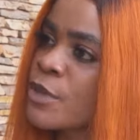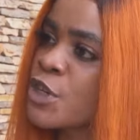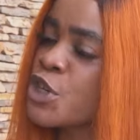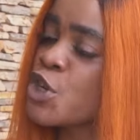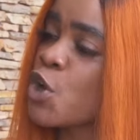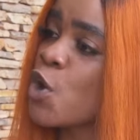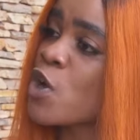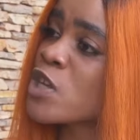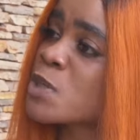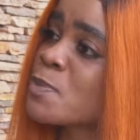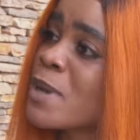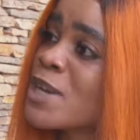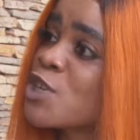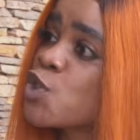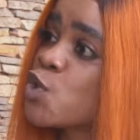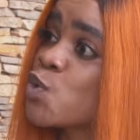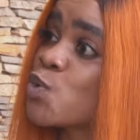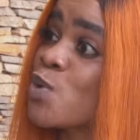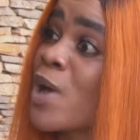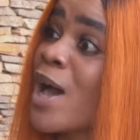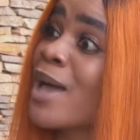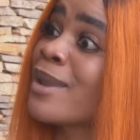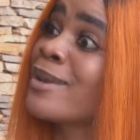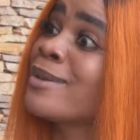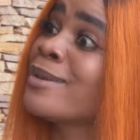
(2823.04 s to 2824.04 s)
Your husband
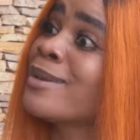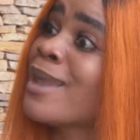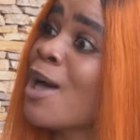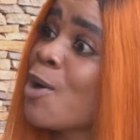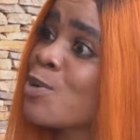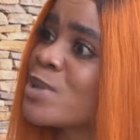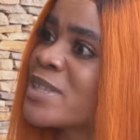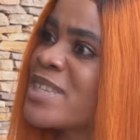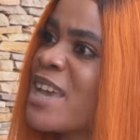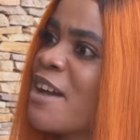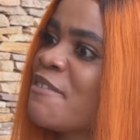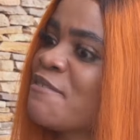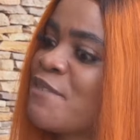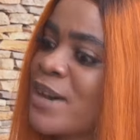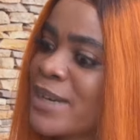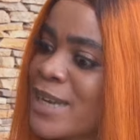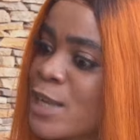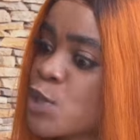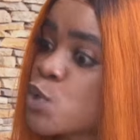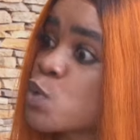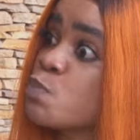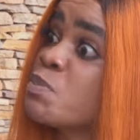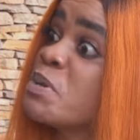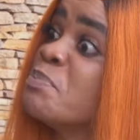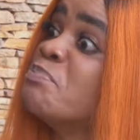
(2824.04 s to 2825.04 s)
should allow their
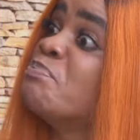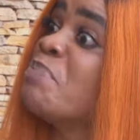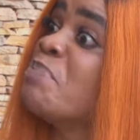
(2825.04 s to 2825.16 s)
father to be